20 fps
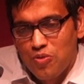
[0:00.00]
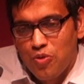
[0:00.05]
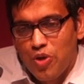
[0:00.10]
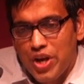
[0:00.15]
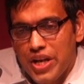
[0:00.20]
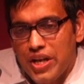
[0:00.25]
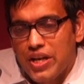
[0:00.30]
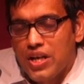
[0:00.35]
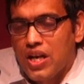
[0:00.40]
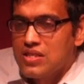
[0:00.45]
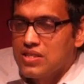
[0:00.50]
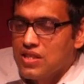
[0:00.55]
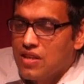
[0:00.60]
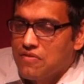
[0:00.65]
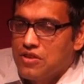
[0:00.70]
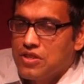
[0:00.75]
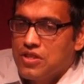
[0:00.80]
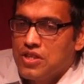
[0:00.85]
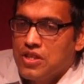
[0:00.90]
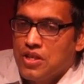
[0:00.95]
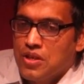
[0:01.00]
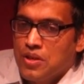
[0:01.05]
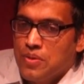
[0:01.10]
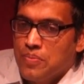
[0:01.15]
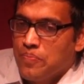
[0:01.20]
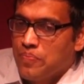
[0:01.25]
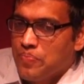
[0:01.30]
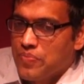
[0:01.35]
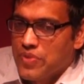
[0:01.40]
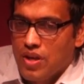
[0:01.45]
48 hours after
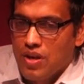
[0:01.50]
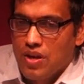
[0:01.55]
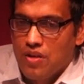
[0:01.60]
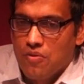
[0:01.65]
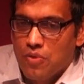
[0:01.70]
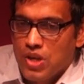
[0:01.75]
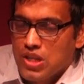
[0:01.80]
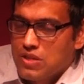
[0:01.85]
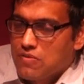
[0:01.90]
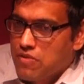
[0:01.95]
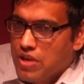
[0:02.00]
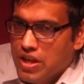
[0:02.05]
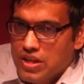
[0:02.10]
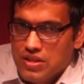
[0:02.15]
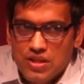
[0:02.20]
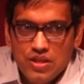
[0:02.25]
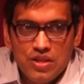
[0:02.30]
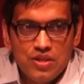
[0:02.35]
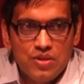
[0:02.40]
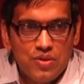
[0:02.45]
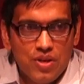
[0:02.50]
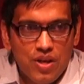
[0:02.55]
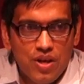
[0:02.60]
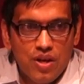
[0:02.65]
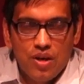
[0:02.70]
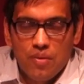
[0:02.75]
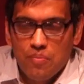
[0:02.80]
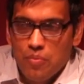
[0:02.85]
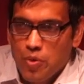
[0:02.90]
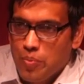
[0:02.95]
the worst floods in
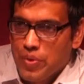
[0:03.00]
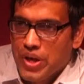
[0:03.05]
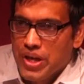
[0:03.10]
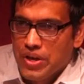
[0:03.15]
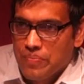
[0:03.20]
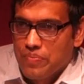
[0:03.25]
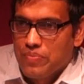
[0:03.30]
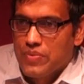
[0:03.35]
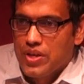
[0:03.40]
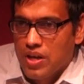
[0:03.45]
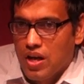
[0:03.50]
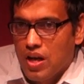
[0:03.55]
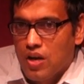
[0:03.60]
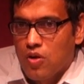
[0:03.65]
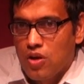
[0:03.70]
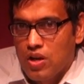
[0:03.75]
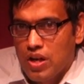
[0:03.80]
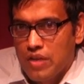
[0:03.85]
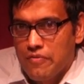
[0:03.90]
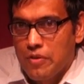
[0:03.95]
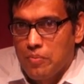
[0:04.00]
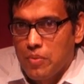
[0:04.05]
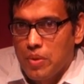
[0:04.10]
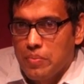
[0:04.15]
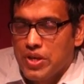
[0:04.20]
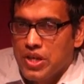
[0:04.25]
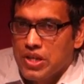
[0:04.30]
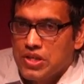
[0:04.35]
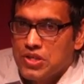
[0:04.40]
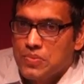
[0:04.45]
Mumbai, in our all living
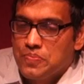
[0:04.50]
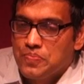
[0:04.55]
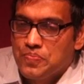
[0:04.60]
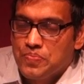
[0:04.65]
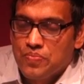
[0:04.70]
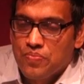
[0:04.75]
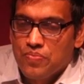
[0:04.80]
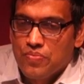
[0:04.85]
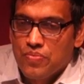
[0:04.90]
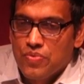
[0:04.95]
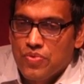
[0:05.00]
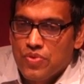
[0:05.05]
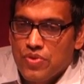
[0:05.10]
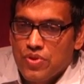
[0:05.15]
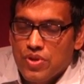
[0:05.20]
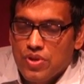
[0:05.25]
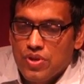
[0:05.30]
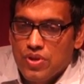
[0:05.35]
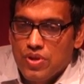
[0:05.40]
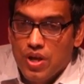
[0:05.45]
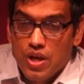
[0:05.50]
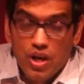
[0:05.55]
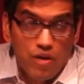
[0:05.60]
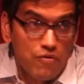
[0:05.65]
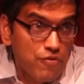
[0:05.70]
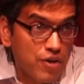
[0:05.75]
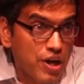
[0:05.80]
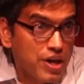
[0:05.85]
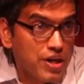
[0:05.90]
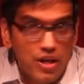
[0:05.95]
memories,
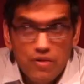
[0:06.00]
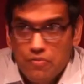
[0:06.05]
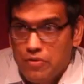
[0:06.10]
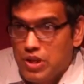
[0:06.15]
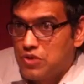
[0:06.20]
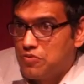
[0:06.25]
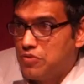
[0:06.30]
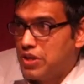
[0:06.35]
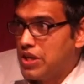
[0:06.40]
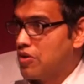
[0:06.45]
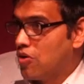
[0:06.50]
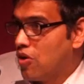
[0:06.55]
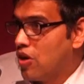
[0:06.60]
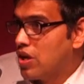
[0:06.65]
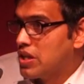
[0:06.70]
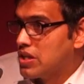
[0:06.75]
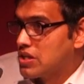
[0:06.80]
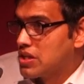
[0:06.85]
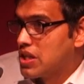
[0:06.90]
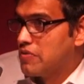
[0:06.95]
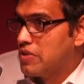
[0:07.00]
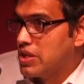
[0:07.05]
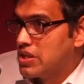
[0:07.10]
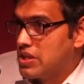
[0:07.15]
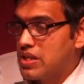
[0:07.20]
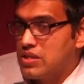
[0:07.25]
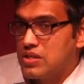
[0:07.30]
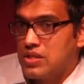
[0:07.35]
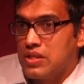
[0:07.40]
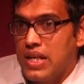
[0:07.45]
a flood in which we all
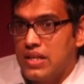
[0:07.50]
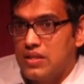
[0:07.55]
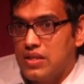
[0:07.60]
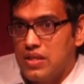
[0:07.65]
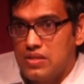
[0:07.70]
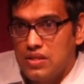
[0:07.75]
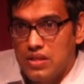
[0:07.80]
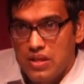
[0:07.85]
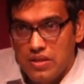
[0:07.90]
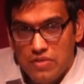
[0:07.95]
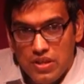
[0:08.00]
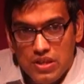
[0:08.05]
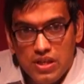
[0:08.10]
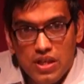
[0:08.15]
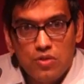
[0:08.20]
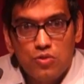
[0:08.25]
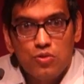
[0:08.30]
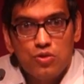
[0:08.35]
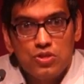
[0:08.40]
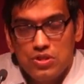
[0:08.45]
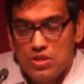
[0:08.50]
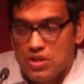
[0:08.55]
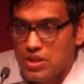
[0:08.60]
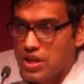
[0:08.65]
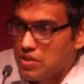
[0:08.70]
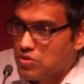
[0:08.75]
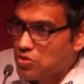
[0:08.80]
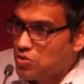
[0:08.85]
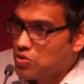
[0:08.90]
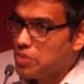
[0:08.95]
discovered that there's a river that goes
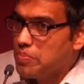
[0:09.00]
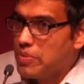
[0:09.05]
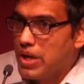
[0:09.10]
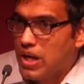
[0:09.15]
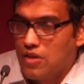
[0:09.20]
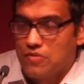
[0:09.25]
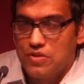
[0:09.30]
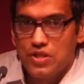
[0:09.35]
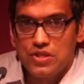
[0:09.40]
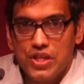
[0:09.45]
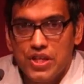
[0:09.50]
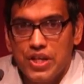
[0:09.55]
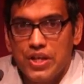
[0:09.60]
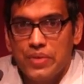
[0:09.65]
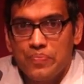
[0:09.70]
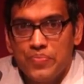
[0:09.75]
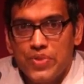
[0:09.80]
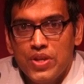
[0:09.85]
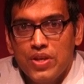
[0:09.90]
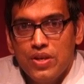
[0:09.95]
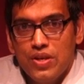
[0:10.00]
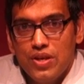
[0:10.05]
through the middle of the city.